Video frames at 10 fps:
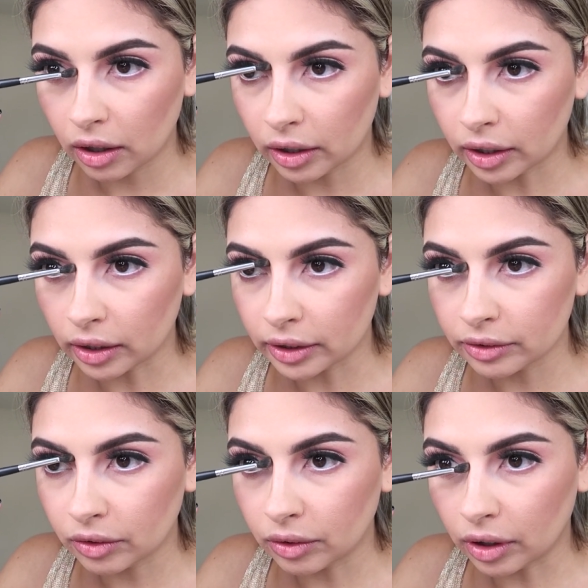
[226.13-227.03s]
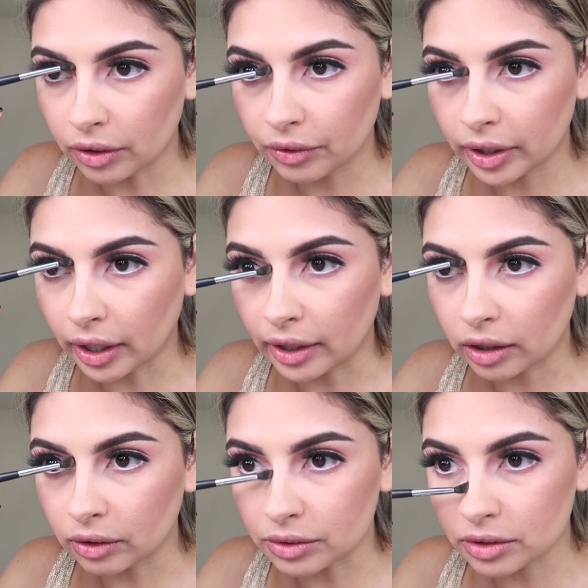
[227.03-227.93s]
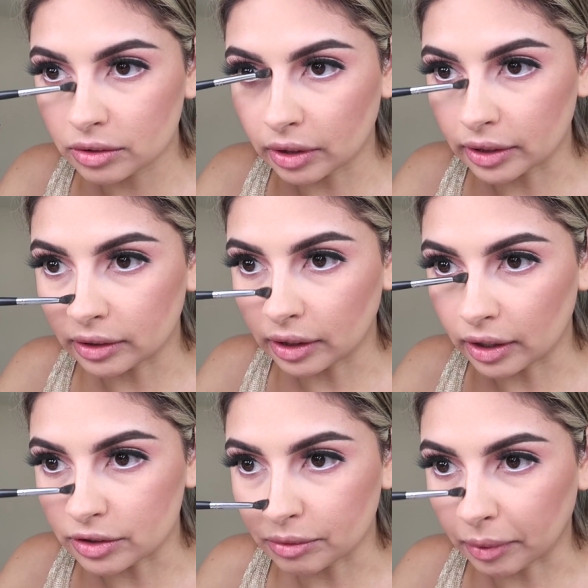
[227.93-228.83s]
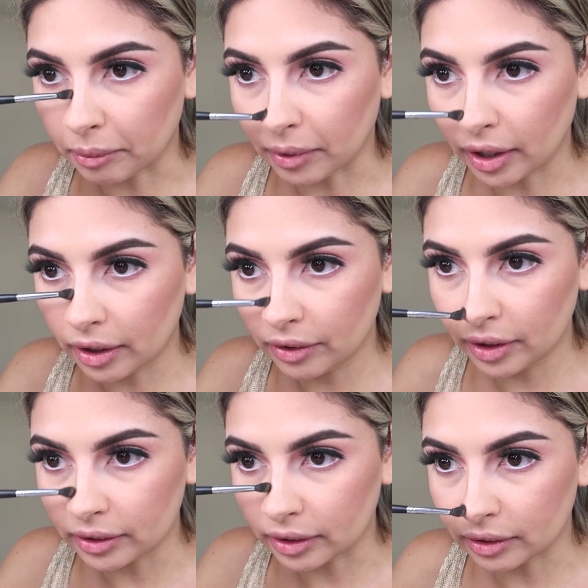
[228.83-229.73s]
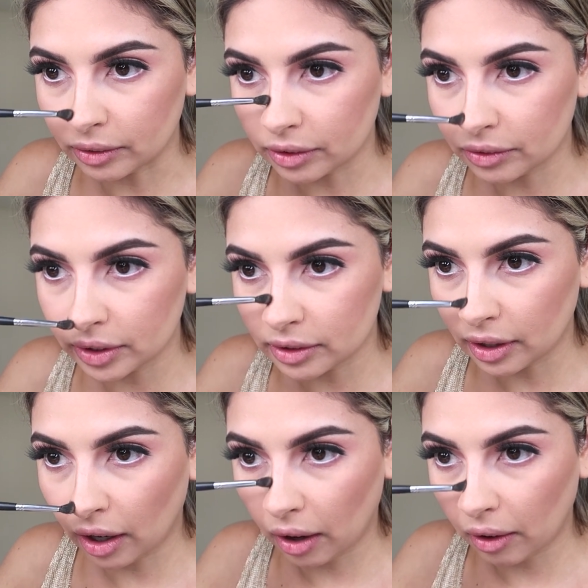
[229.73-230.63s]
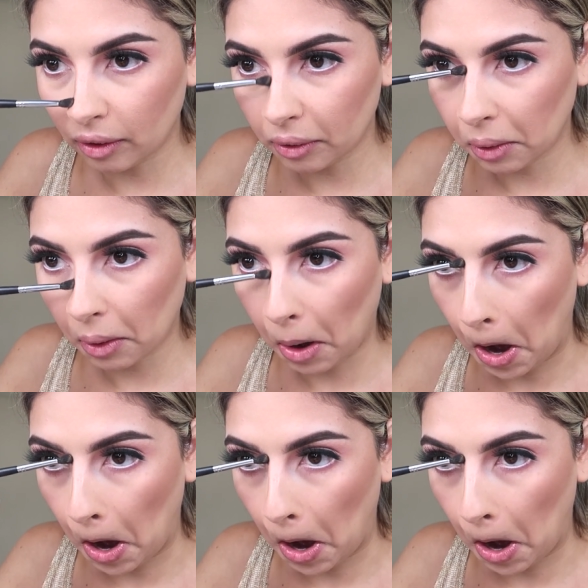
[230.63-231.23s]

And I like to go all the way kind of close to like the edge of my brow, and then go all the way down.